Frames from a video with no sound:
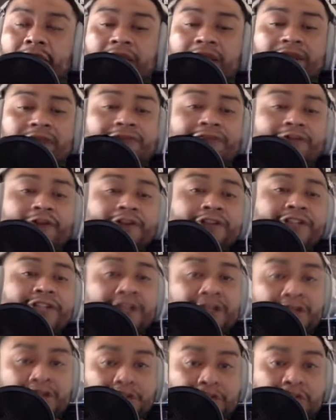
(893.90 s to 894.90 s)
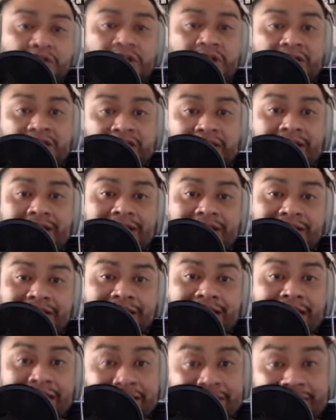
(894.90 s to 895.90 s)
in the first issue, she says,
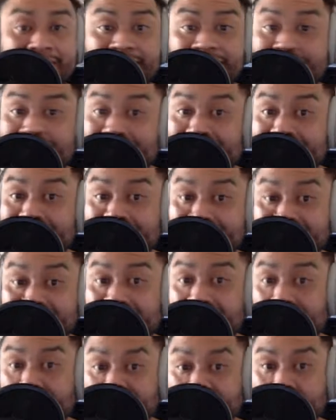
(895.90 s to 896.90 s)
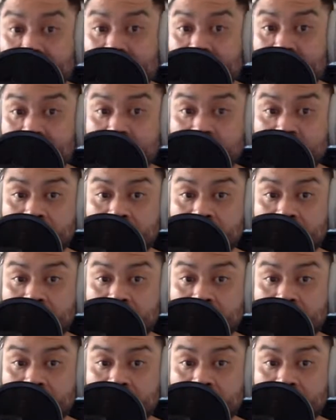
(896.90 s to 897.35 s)
"Hey, did they tell you?